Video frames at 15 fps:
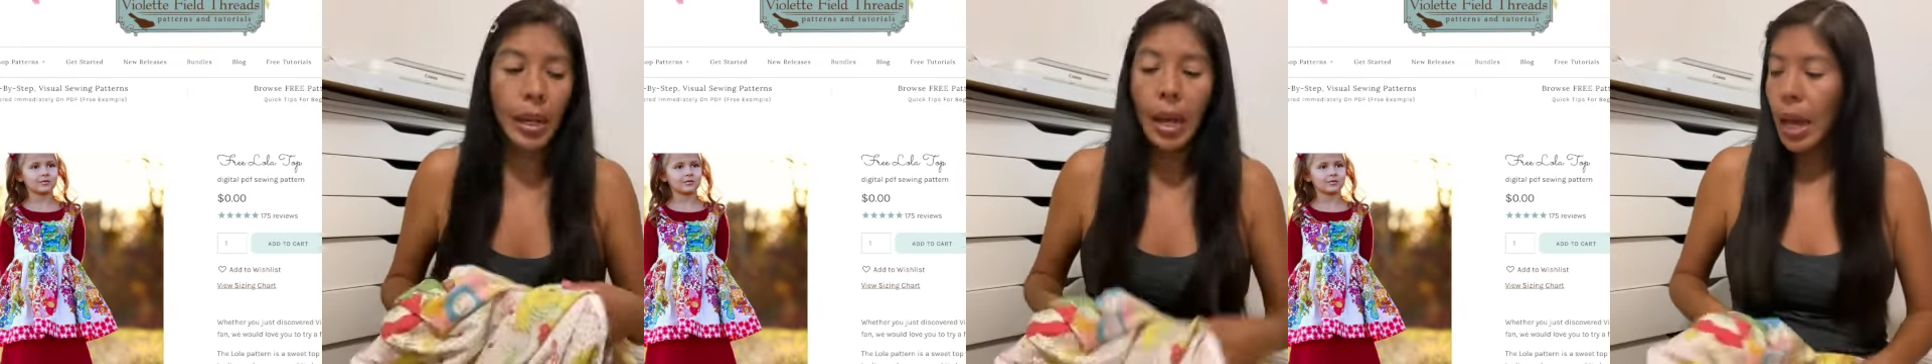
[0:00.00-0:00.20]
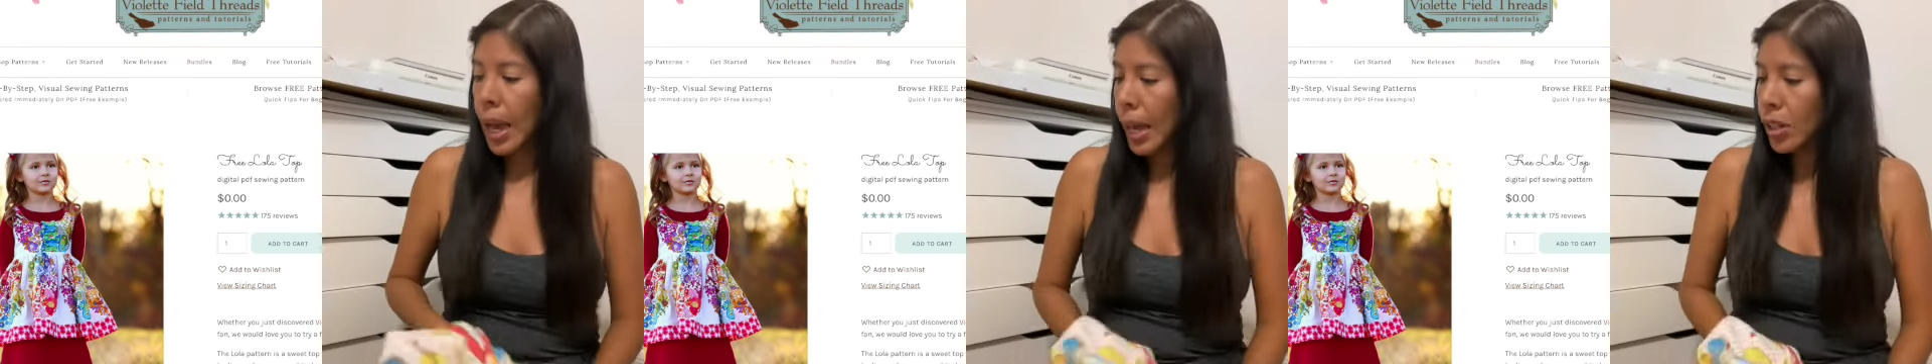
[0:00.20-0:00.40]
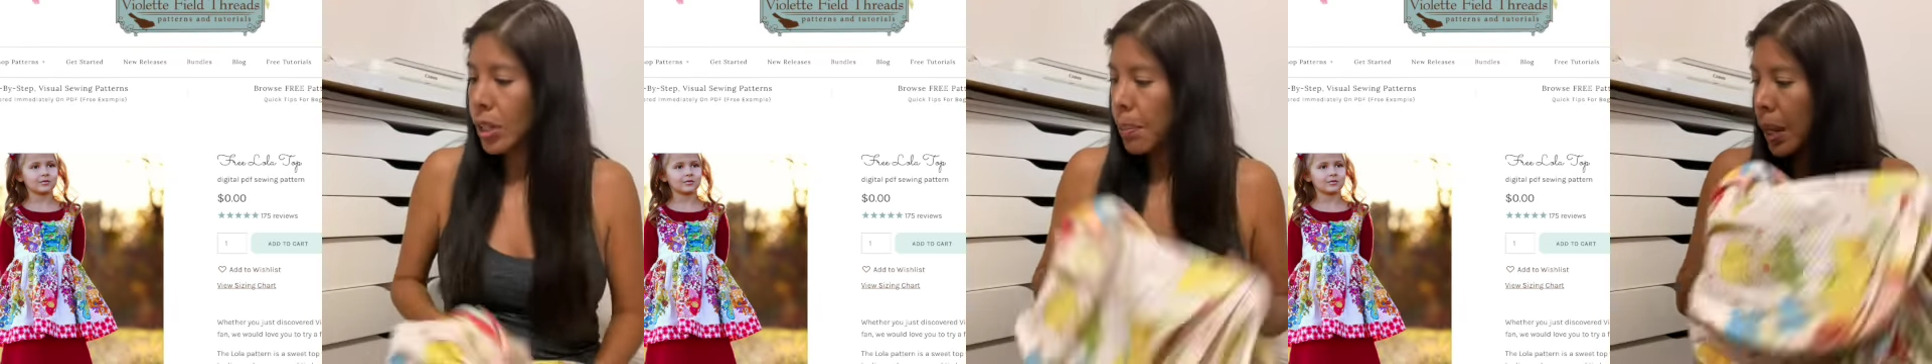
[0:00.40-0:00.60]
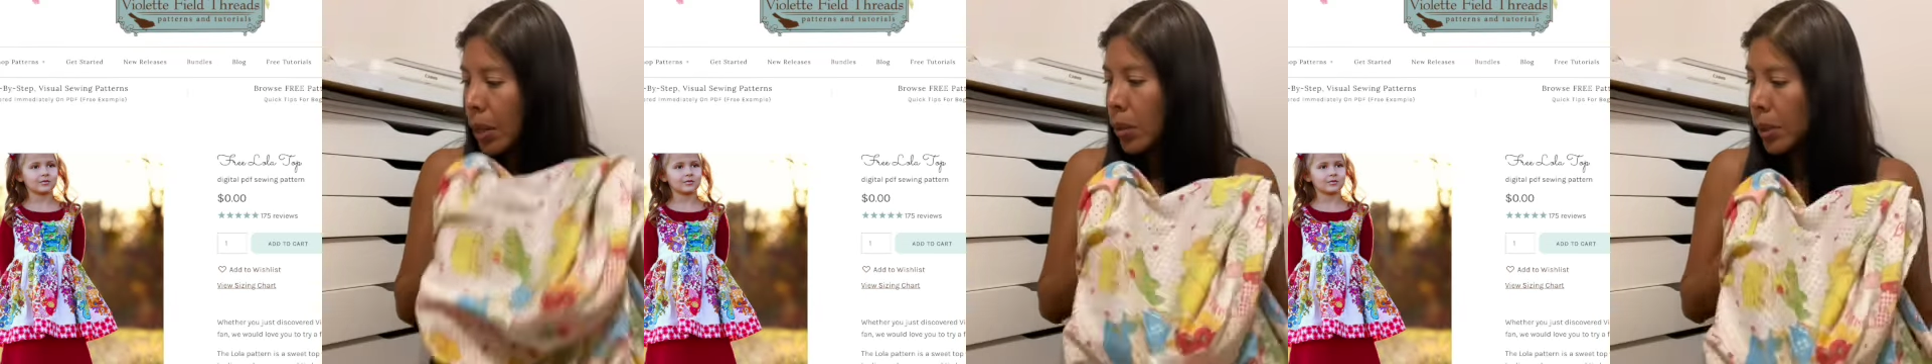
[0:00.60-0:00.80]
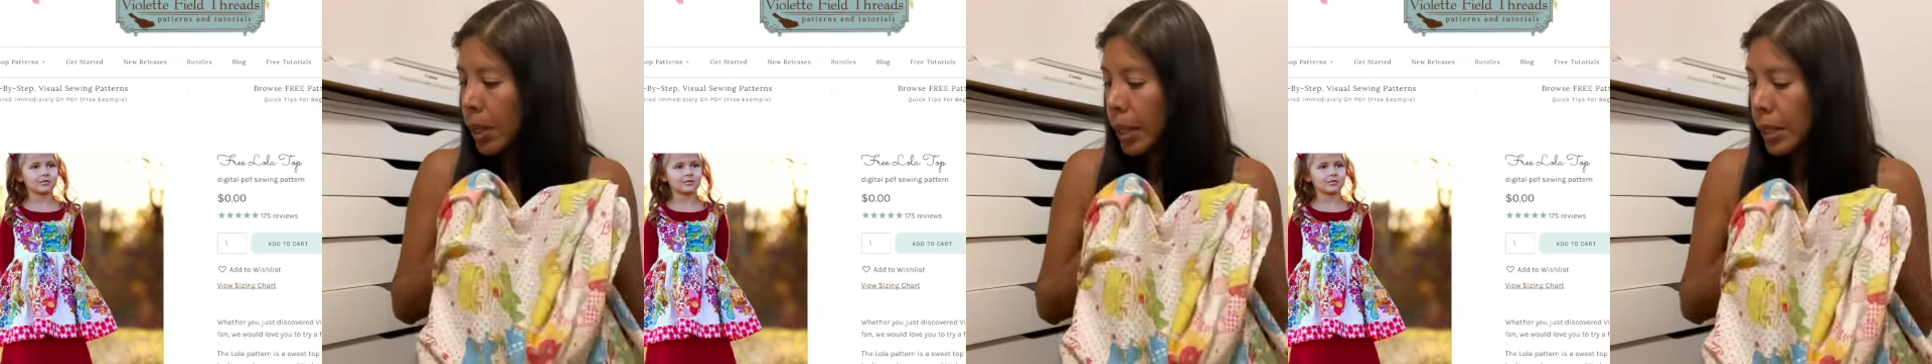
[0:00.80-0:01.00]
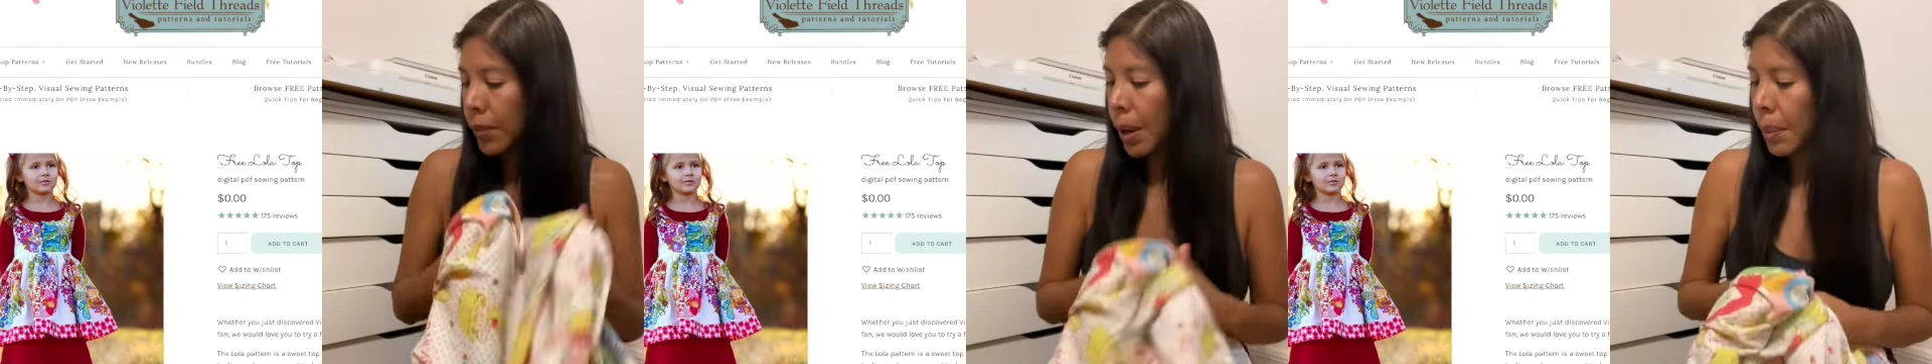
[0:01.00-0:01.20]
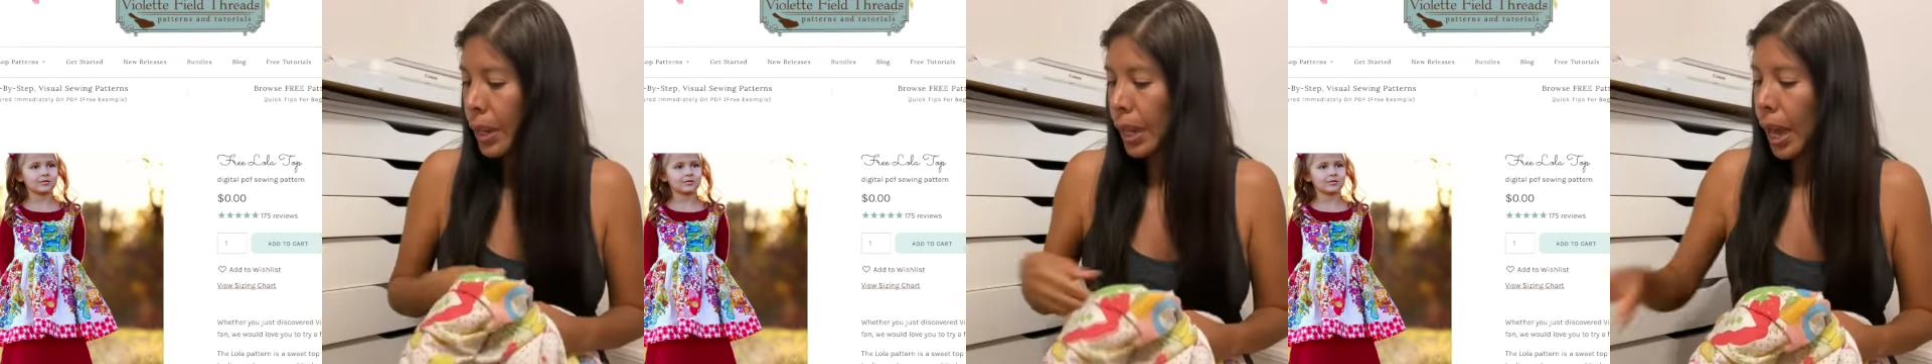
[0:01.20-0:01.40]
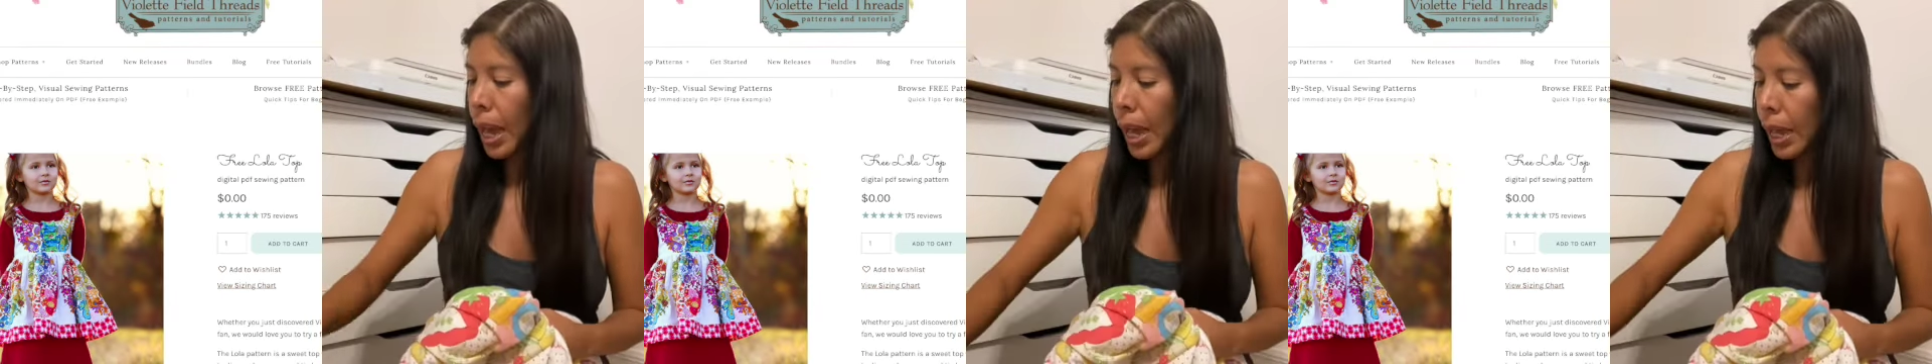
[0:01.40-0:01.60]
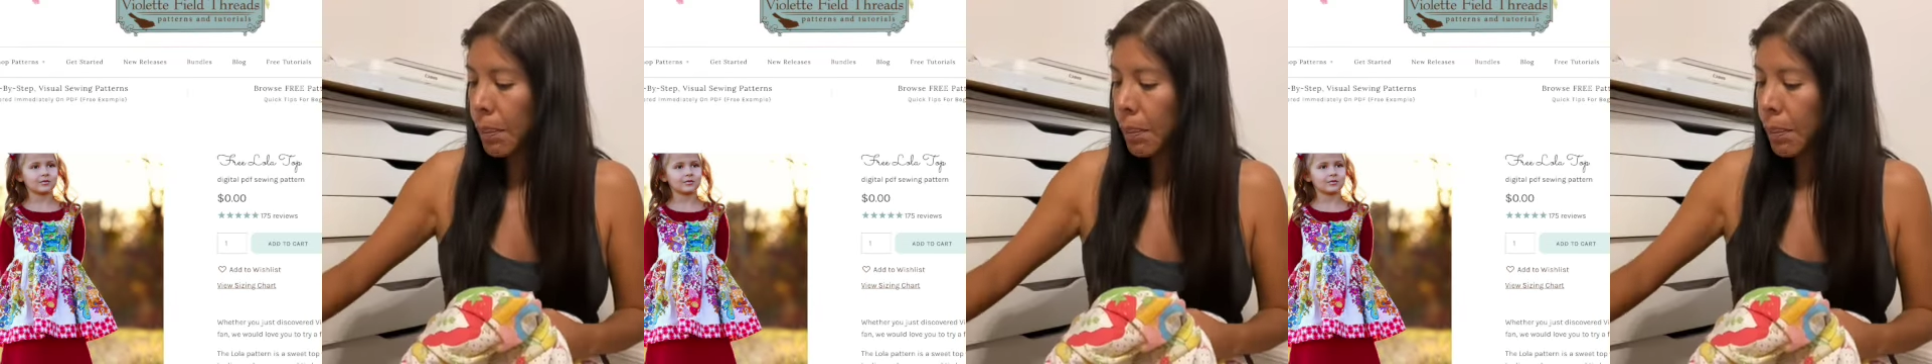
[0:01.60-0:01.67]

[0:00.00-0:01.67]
sheet from when I was a child.